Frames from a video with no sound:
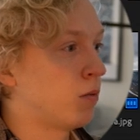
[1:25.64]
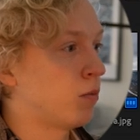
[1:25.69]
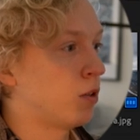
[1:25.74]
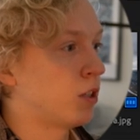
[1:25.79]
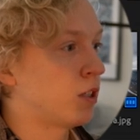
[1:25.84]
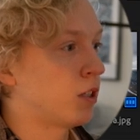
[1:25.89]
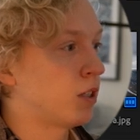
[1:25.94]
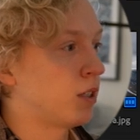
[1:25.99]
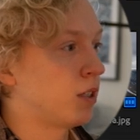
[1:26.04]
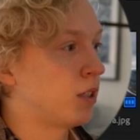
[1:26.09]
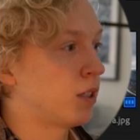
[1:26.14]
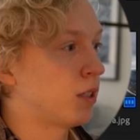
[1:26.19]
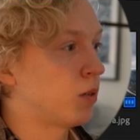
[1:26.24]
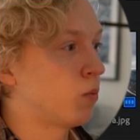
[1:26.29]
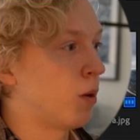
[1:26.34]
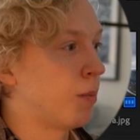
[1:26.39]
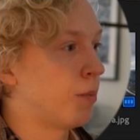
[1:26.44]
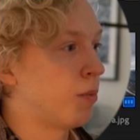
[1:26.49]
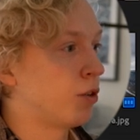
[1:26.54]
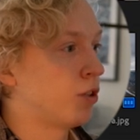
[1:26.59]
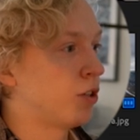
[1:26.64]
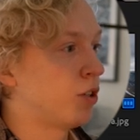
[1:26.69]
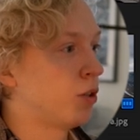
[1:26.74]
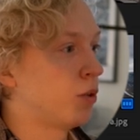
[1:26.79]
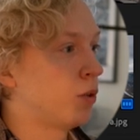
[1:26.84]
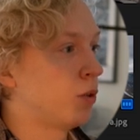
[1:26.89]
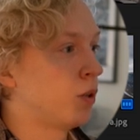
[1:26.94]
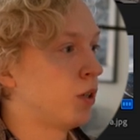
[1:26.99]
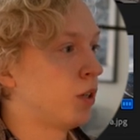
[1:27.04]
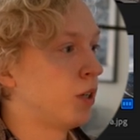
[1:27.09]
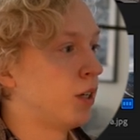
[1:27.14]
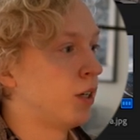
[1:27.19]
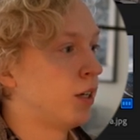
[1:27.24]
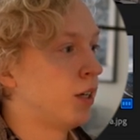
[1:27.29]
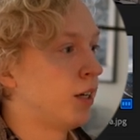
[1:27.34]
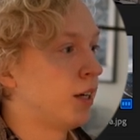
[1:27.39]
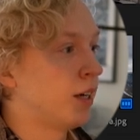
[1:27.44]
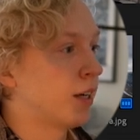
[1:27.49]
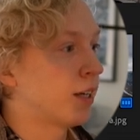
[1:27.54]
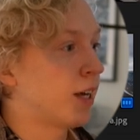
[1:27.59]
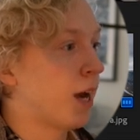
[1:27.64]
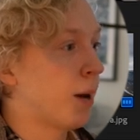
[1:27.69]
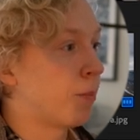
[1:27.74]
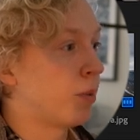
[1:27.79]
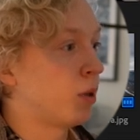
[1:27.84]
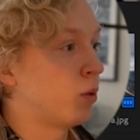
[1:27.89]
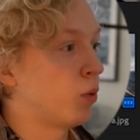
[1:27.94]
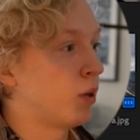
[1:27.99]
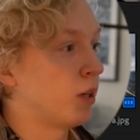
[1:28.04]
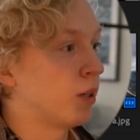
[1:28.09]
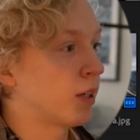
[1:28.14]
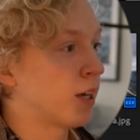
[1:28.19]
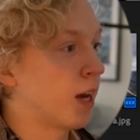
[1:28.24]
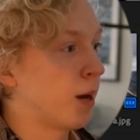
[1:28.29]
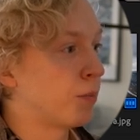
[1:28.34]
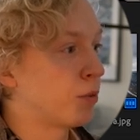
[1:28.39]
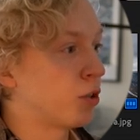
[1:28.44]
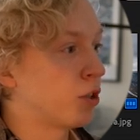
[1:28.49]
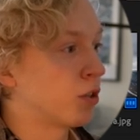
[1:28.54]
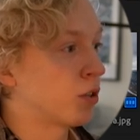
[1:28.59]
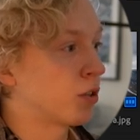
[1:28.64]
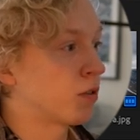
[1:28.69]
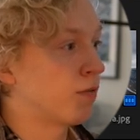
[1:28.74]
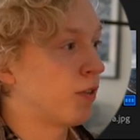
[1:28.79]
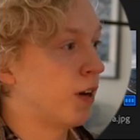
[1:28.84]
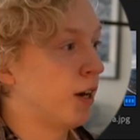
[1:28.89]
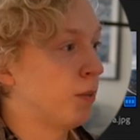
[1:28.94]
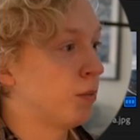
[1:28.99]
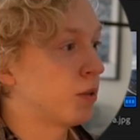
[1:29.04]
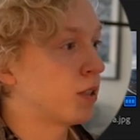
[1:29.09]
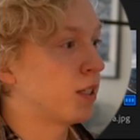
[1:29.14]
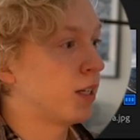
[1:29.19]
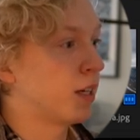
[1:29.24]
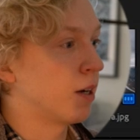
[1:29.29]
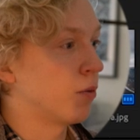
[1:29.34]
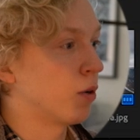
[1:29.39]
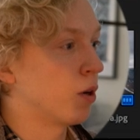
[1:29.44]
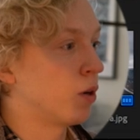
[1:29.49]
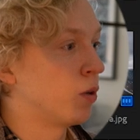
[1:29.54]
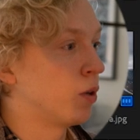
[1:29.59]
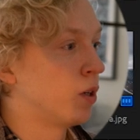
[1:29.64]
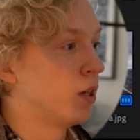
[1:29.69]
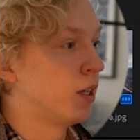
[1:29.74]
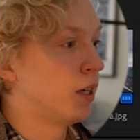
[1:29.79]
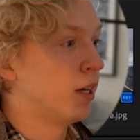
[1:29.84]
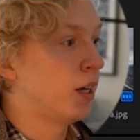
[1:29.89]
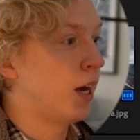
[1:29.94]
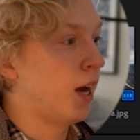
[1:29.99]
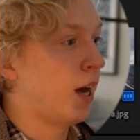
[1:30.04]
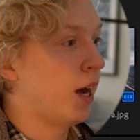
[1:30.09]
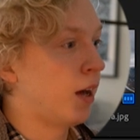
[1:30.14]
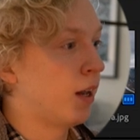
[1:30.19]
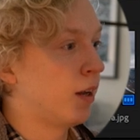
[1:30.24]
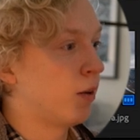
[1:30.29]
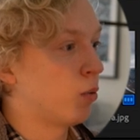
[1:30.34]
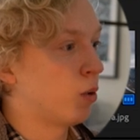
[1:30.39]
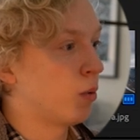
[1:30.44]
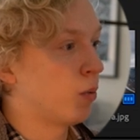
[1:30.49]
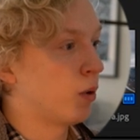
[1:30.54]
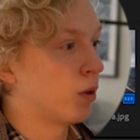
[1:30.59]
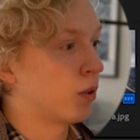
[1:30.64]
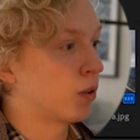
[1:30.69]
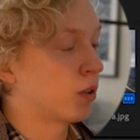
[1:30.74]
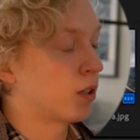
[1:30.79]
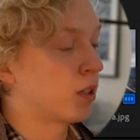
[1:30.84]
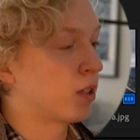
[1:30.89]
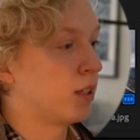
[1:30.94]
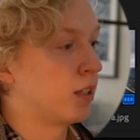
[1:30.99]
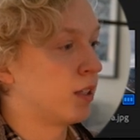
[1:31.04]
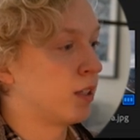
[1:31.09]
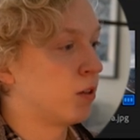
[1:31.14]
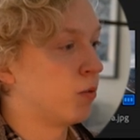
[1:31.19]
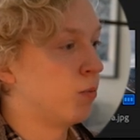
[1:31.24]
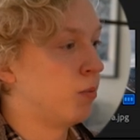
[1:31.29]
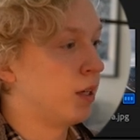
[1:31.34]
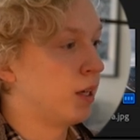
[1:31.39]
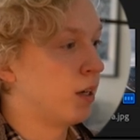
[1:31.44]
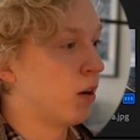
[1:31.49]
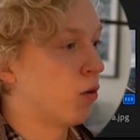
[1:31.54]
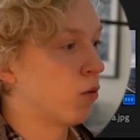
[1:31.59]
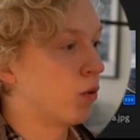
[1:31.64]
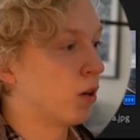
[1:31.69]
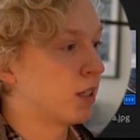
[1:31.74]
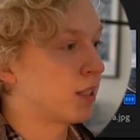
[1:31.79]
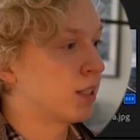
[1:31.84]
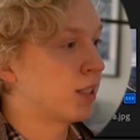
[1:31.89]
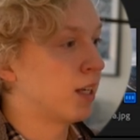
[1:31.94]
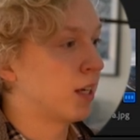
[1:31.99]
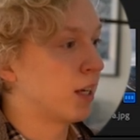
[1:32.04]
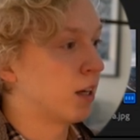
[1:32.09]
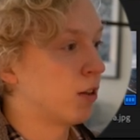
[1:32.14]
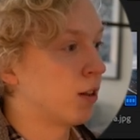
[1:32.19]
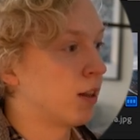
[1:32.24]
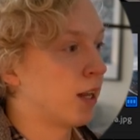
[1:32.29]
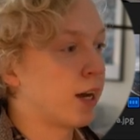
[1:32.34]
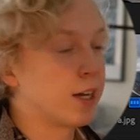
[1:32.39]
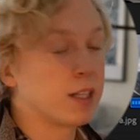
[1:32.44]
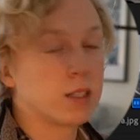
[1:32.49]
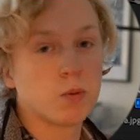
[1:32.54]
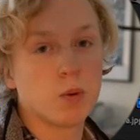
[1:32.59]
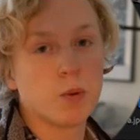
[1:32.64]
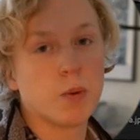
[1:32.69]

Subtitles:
which is 1.2. Gap between captions frame 0, and we want it to be only single lines.